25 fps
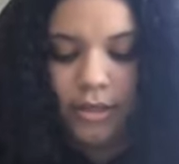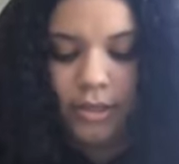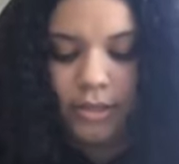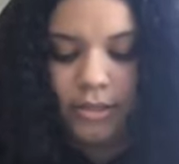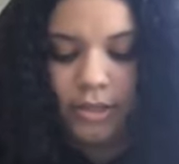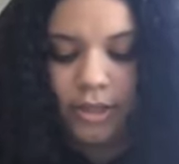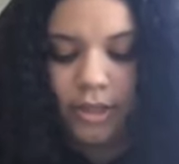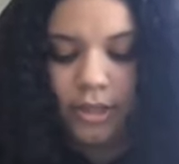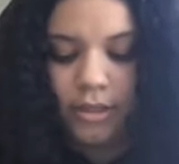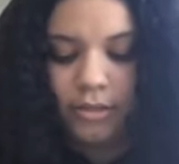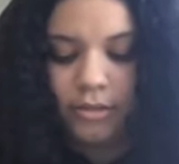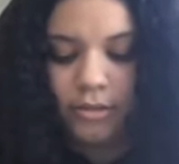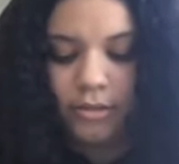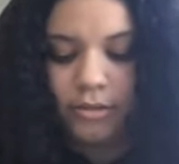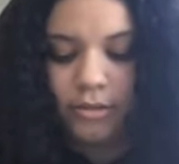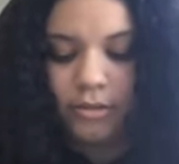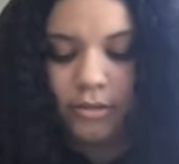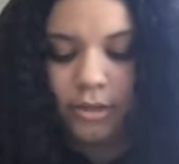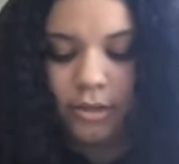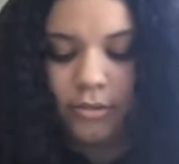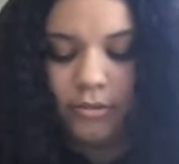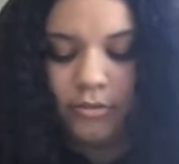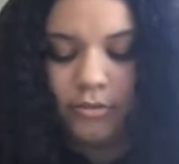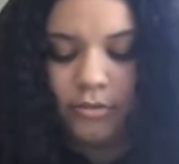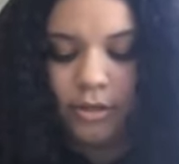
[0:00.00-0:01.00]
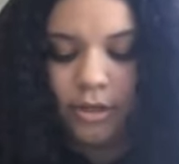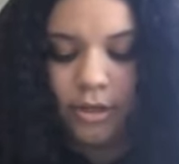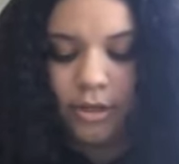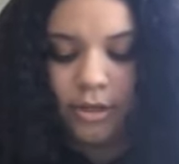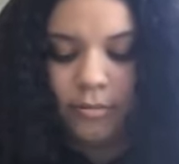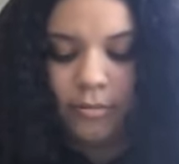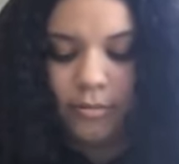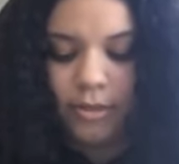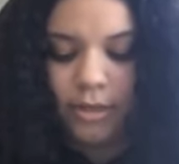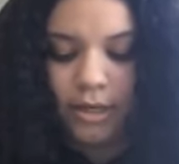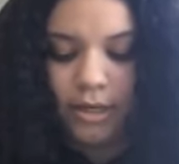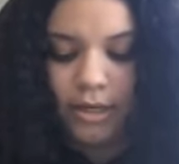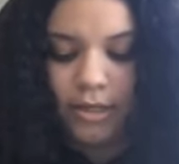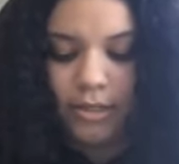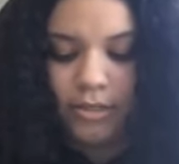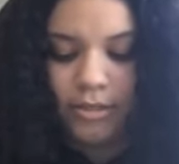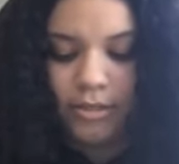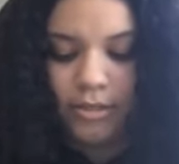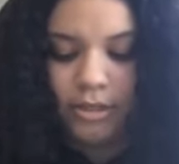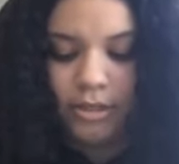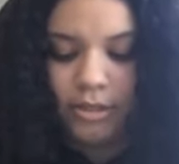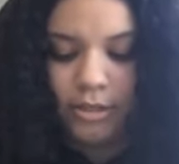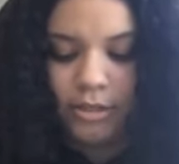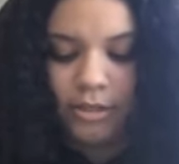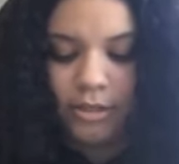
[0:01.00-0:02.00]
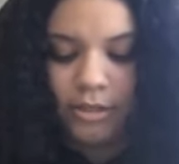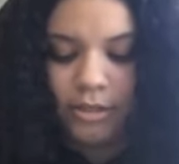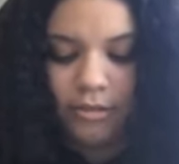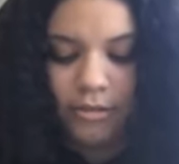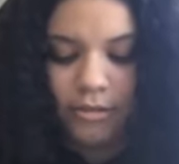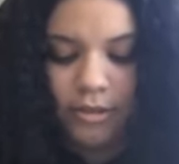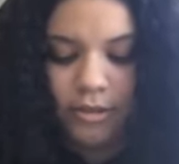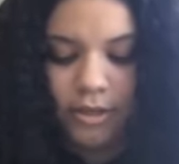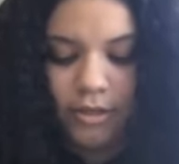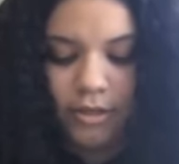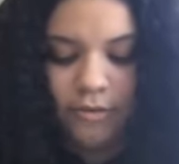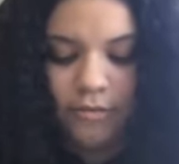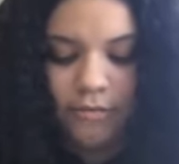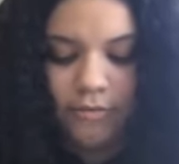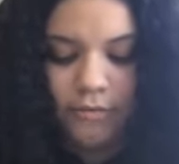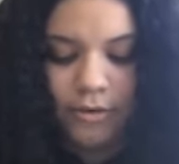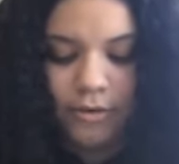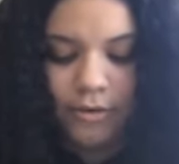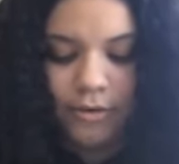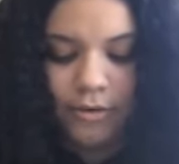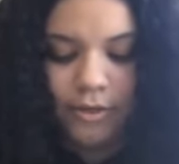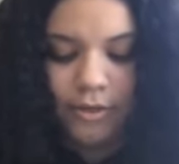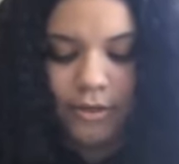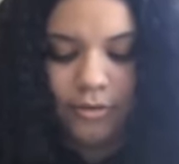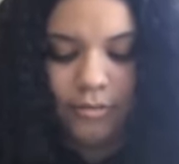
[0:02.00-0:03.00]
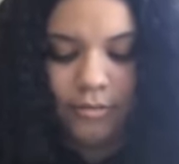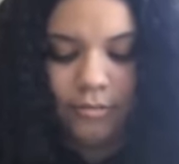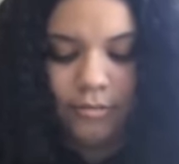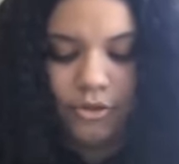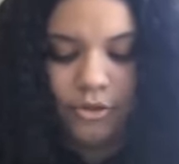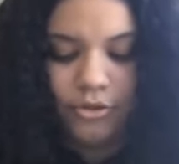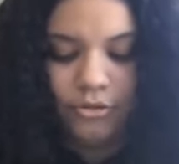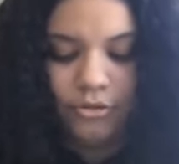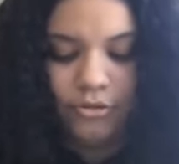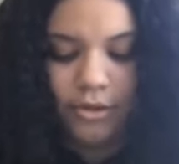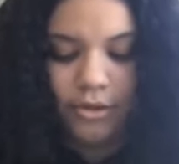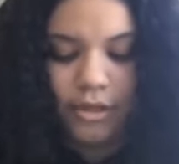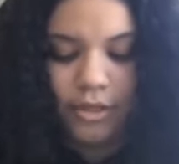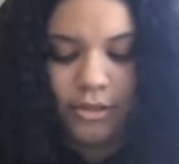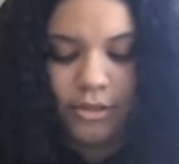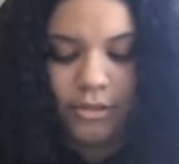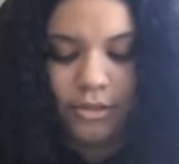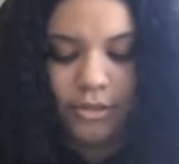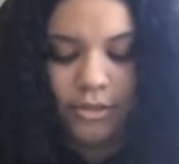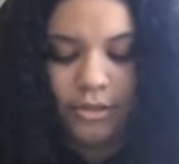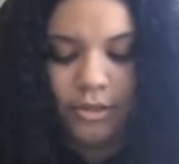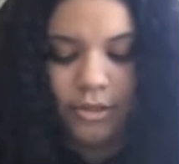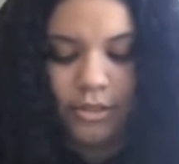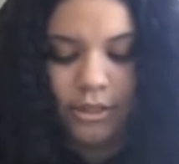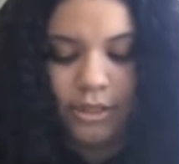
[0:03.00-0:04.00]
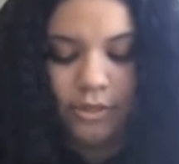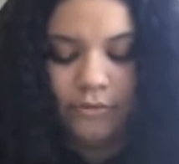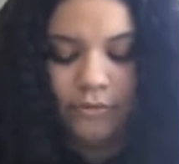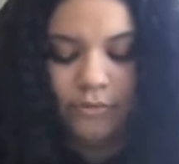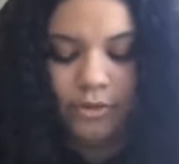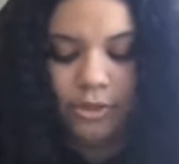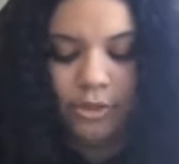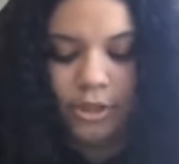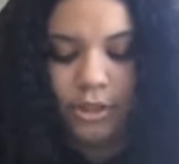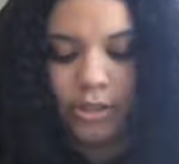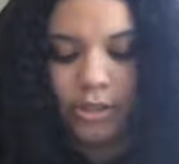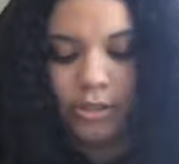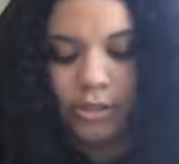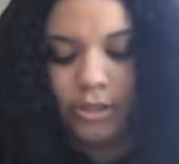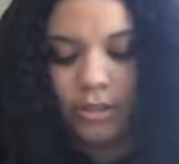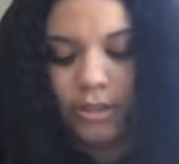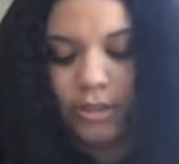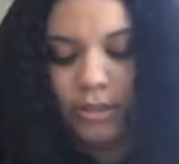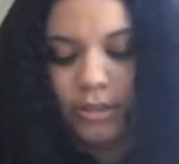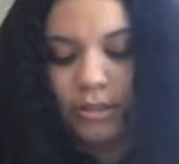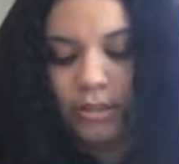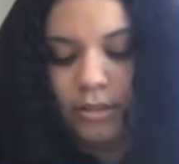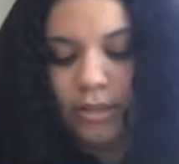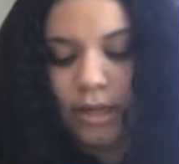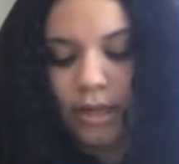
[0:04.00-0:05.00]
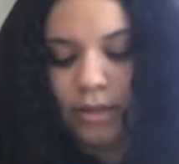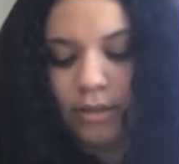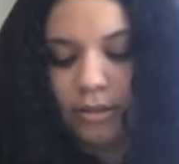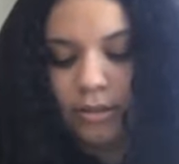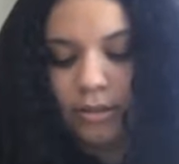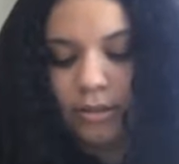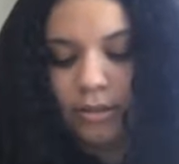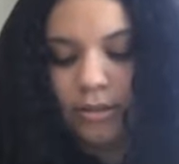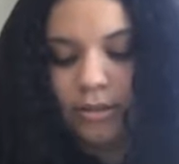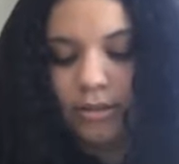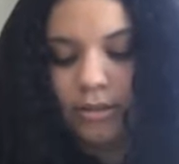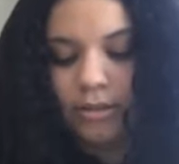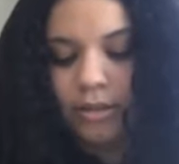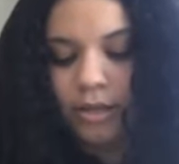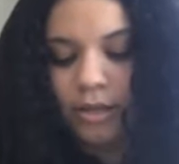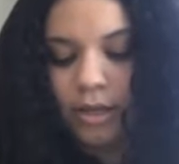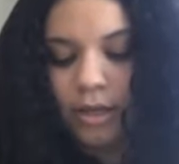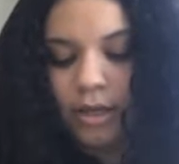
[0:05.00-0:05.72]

Her silences also taught me isolation, fury, mistrust, self rejection, and sadness.